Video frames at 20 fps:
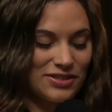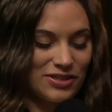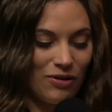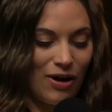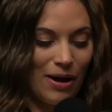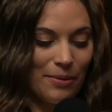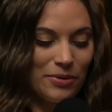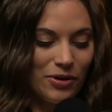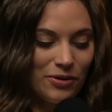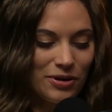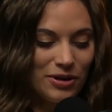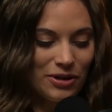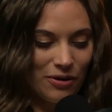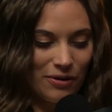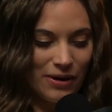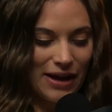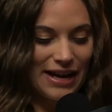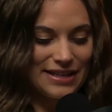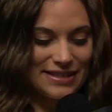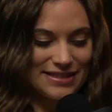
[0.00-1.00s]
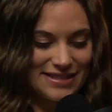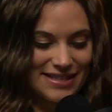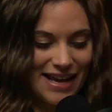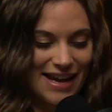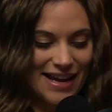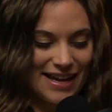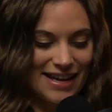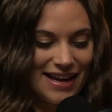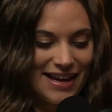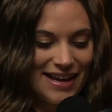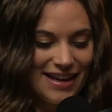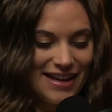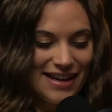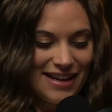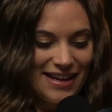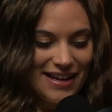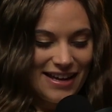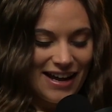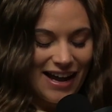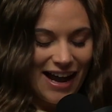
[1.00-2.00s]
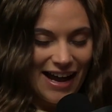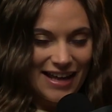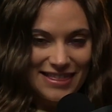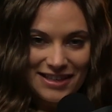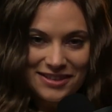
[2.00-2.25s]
So I'm going to go ahead and say, I